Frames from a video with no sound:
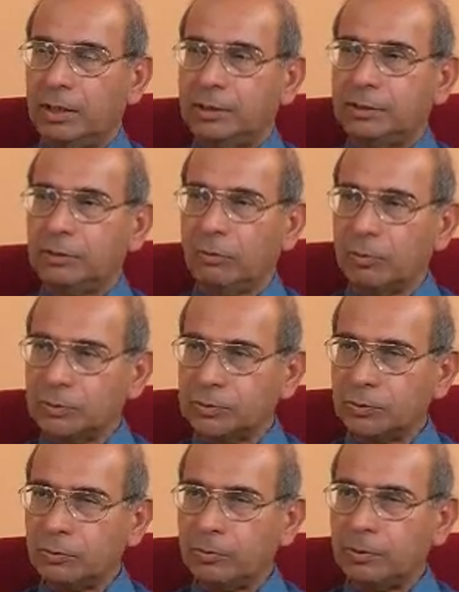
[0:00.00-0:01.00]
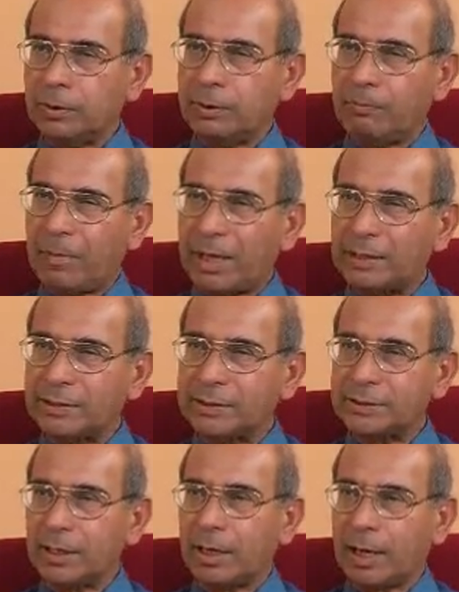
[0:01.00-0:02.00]
it also
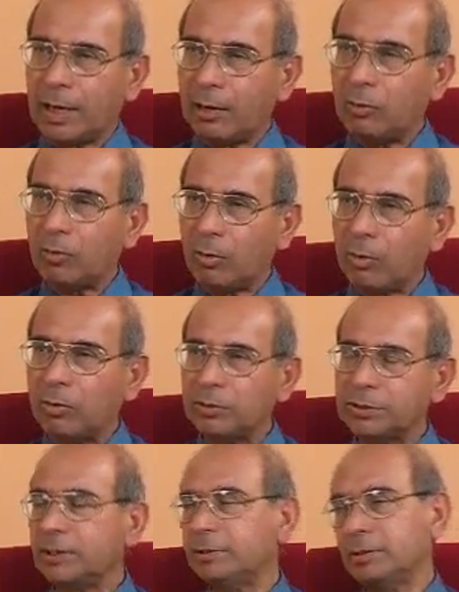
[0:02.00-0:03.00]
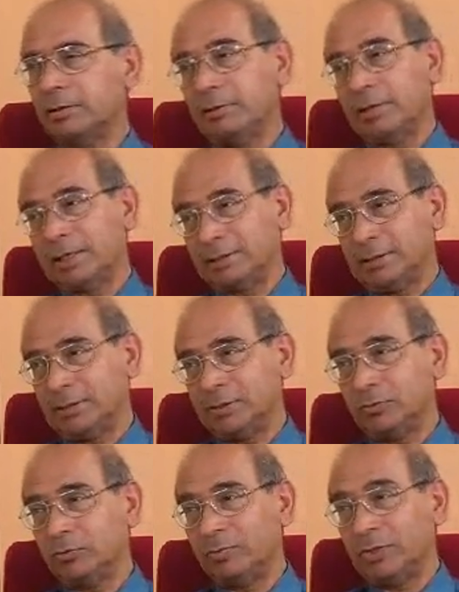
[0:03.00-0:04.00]
depends how all the data collected
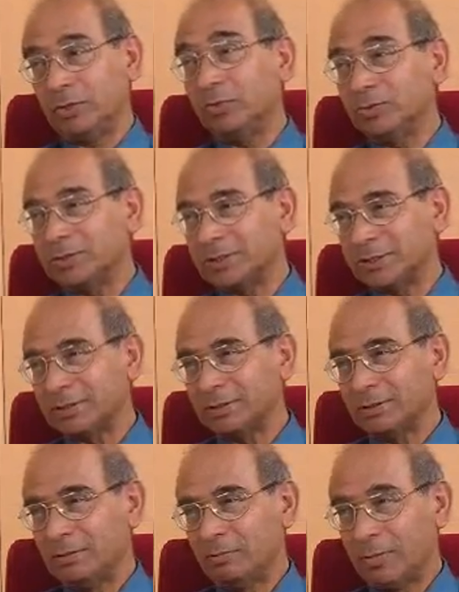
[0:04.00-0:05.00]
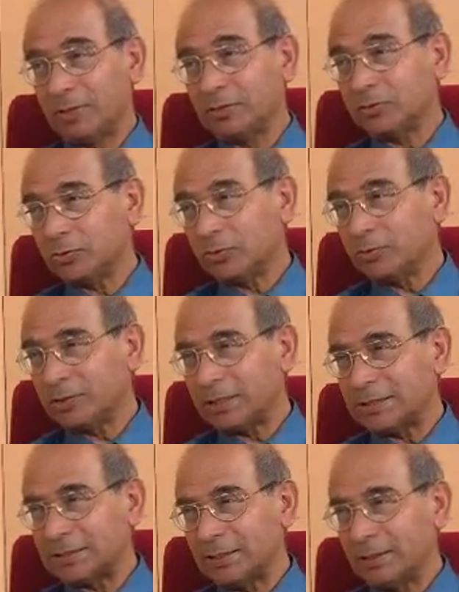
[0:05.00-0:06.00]
is going to be used by the
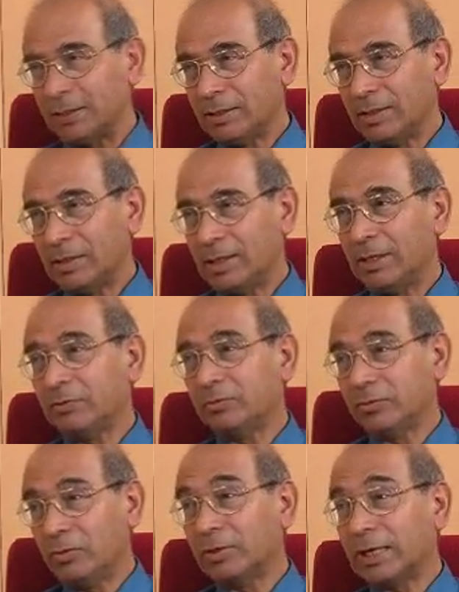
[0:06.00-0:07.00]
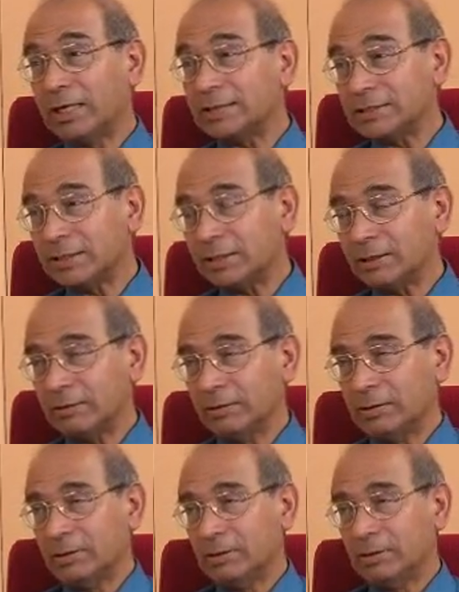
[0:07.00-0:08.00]
authorities. It could go against the
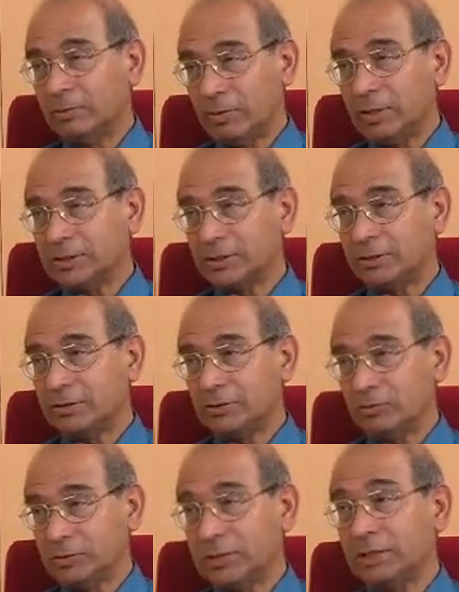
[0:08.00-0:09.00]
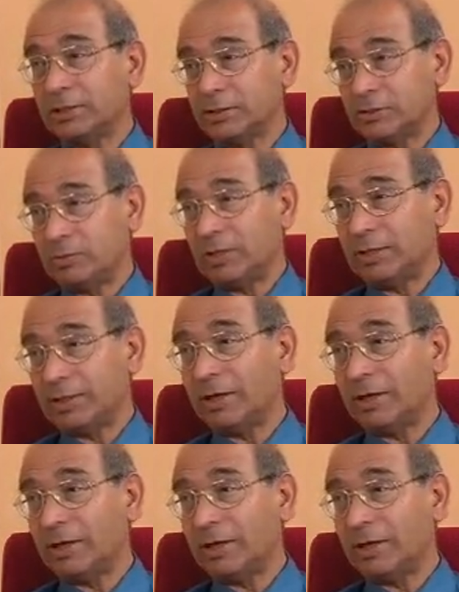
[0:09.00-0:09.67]
person whose data has been